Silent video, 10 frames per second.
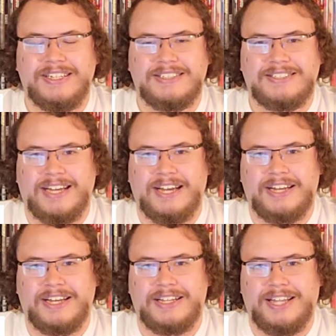
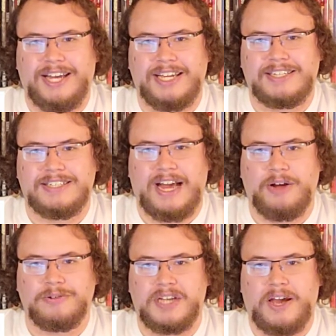set in like
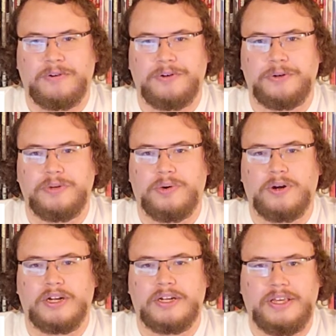downtown New
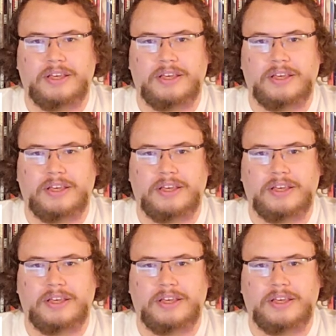York,